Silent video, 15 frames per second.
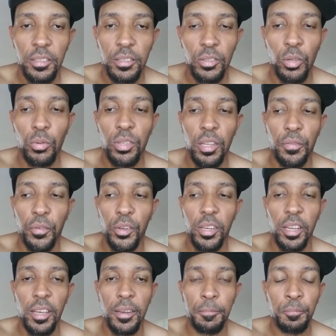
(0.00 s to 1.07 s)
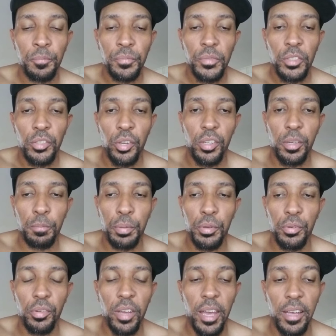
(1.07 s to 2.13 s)
No different than your
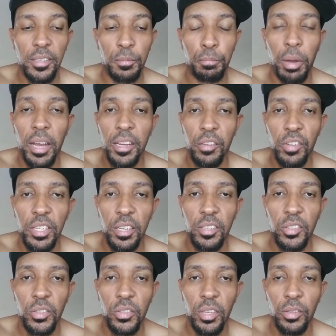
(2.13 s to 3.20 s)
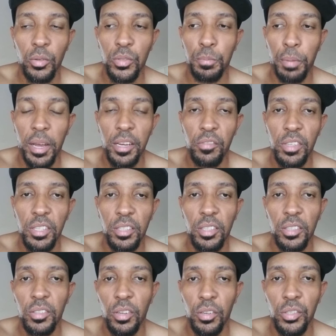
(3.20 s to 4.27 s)
computer has binary digits, and those binary
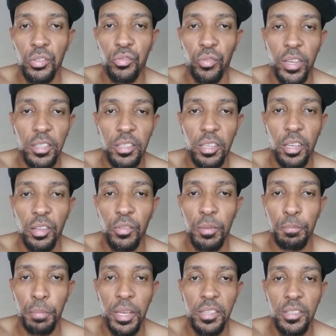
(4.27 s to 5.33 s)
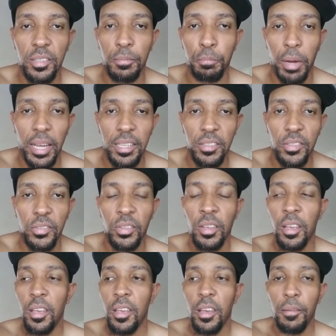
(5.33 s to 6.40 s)
digits are stringed together in bits, bytes,
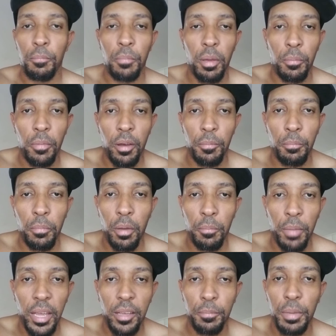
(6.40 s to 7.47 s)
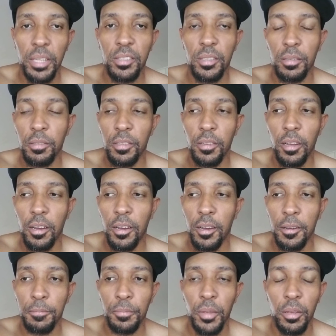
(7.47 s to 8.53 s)
megabits,
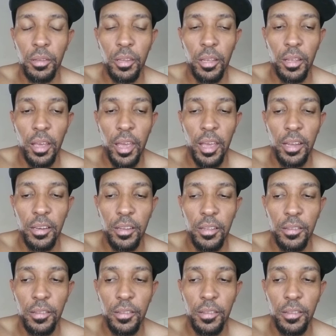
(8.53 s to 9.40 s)
and